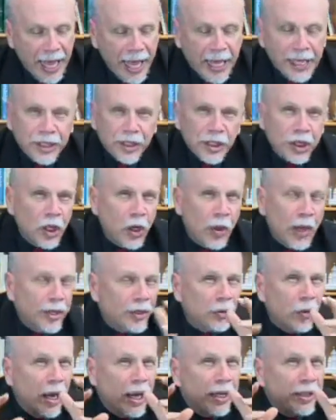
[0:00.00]
And so I
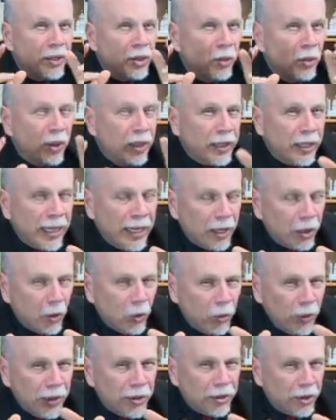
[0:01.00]
tried to
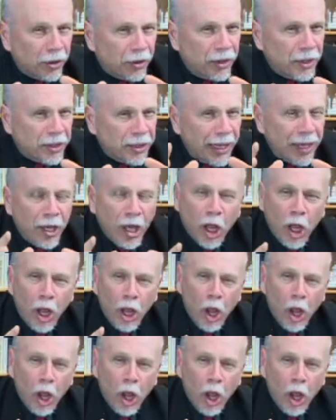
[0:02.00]
quiz her to say,